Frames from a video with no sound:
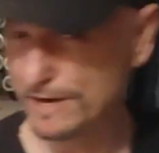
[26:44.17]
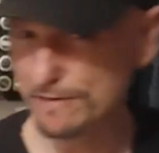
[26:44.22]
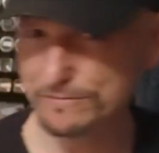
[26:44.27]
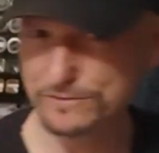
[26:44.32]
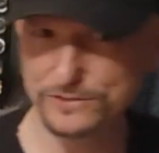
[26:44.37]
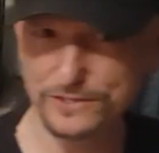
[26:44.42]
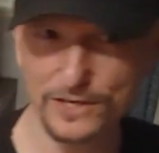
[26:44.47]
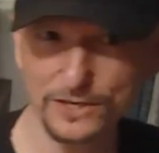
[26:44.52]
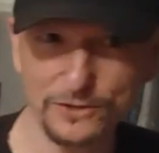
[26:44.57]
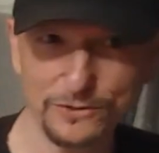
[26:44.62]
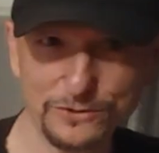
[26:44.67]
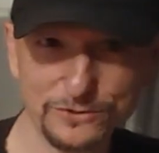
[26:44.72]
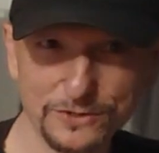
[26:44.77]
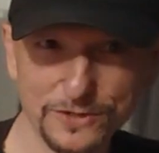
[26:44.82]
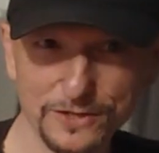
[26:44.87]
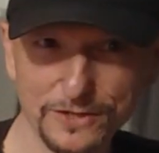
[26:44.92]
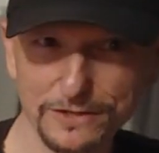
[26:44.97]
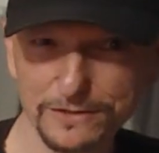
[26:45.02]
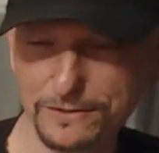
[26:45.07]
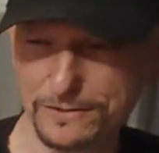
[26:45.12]
Well, I would say to you,
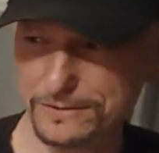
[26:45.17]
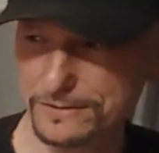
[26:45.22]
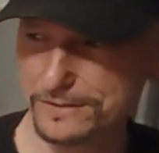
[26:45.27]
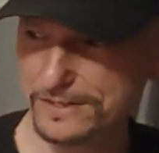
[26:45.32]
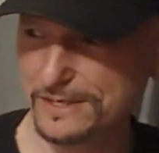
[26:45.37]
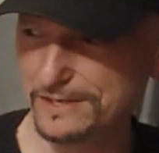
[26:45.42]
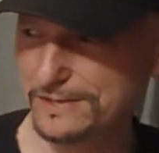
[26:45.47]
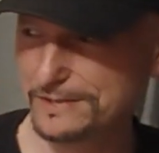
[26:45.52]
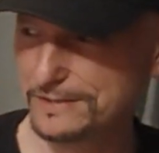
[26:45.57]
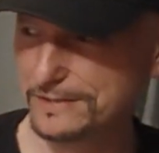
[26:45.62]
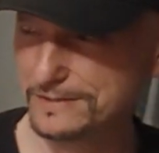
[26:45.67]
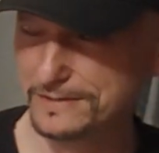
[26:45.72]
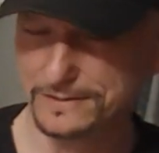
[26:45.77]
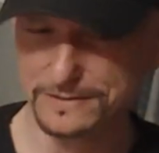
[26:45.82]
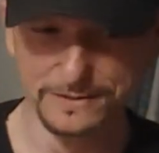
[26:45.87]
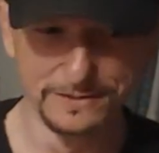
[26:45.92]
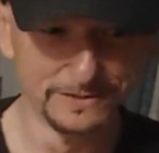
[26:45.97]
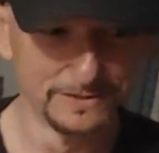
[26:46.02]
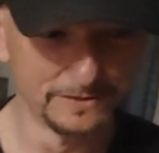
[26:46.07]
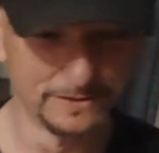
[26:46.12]
yeah,
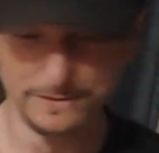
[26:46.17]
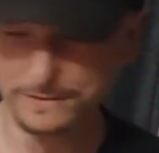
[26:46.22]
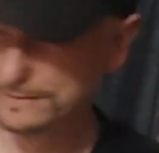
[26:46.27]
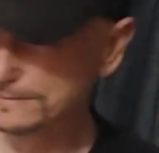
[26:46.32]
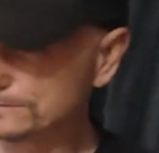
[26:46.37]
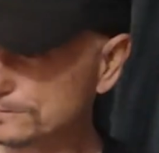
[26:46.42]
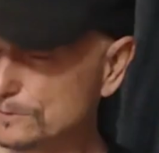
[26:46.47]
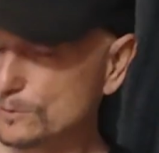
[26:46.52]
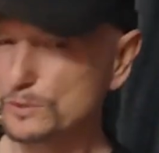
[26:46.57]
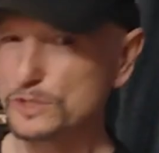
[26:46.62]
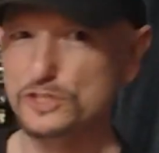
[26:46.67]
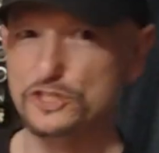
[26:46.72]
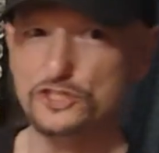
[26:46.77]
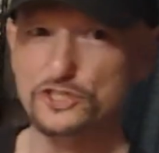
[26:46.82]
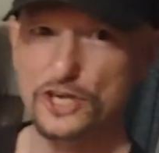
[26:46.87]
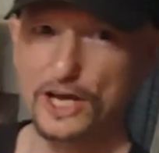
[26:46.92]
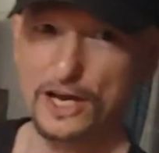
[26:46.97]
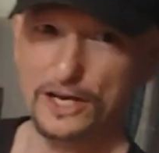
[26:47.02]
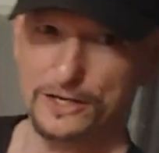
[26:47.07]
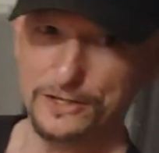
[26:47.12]
go get the
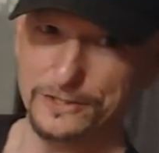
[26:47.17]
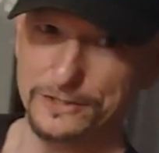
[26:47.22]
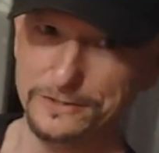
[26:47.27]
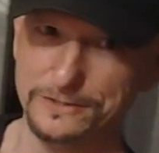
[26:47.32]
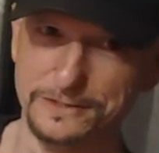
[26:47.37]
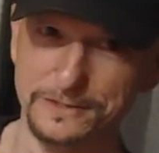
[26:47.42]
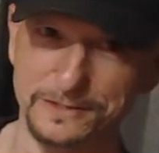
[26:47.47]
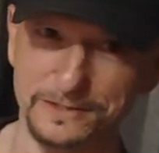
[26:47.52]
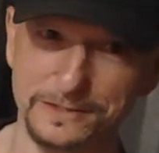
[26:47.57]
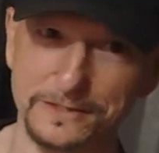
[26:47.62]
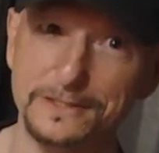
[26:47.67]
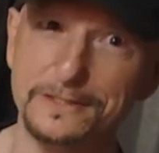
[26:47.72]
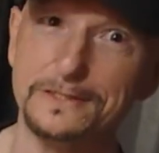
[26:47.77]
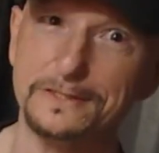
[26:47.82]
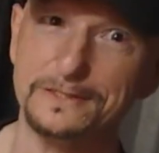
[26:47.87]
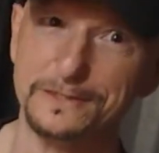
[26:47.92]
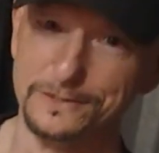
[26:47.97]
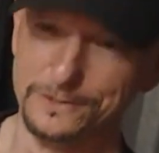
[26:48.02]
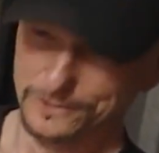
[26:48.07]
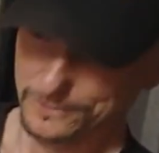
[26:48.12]
shotgun.
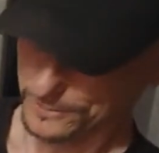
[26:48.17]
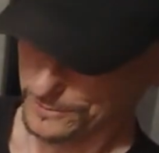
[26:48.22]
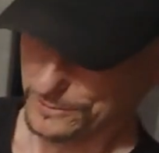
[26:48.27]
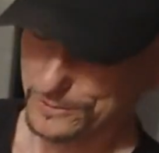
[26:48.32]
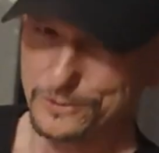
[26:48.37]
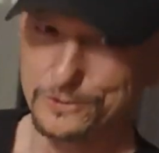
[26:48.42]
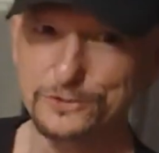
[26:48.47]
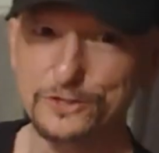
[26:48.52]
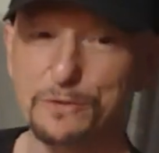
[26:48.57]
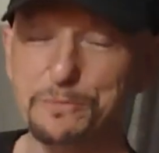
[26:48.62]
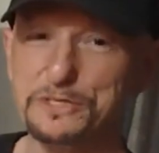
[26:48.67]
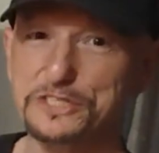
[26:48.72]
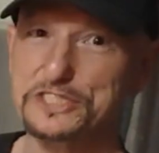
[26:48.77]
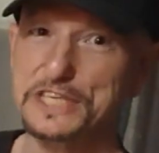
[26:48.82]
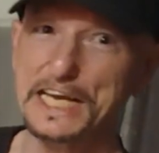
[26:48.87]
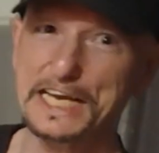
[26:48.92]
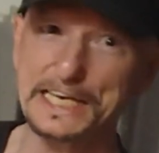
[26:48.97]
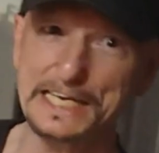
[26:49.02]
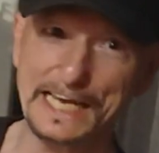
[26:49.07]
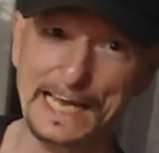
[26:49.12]
Somebody's
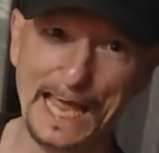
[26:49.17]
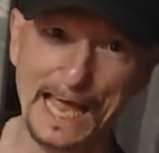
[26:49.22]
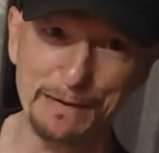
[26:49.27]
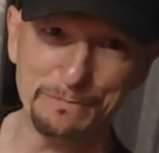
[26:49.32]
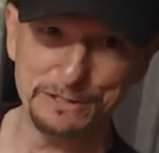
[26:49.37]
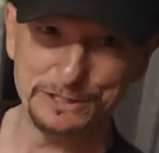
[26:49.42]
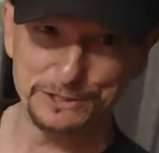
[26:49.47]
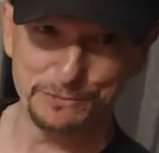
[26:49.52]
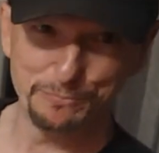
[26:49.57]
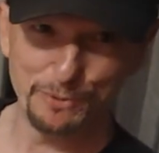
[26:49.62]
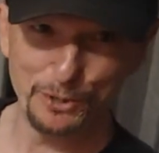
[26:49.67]
taking the cabinets